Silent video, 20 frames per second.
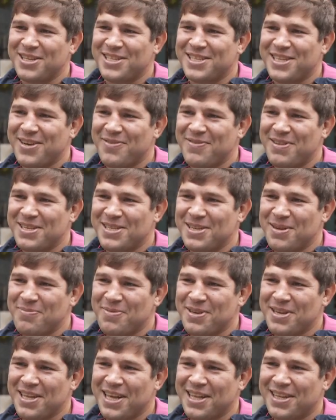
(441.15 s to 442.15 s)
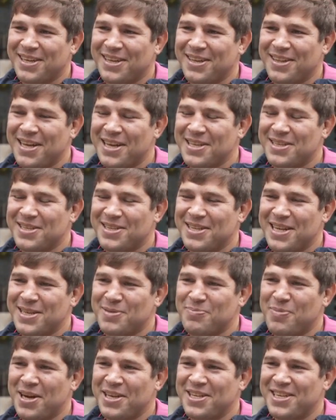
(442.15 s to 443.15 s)
and see if there's something that that's
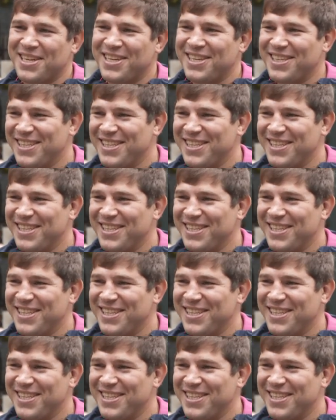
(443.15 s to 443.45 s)
that's biting.